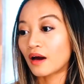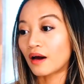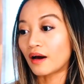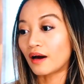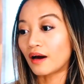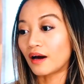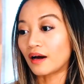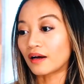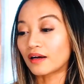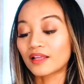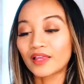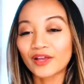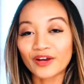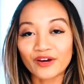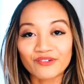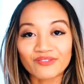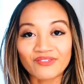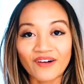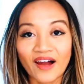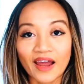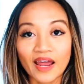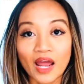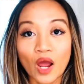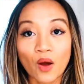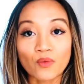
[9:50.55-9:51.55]
uh,
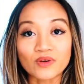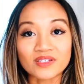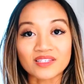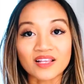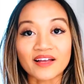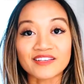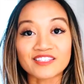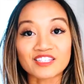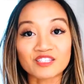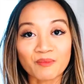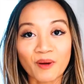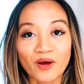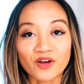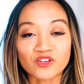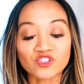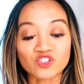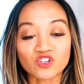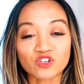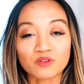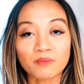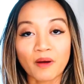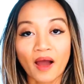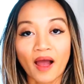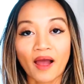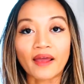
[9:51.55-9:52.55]
clarify, I was not
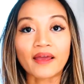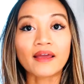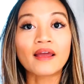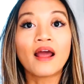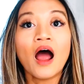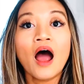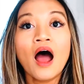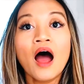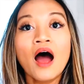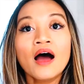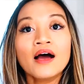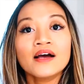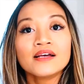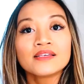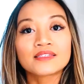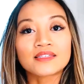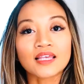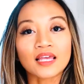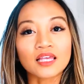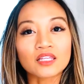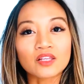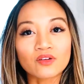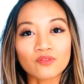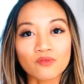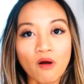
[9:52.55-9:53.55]
sponsored by
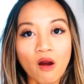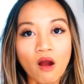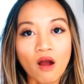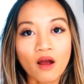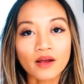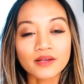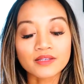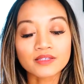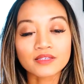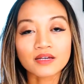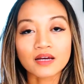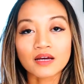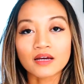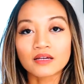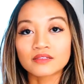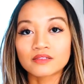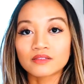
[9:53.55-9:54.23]
Saint Laurent,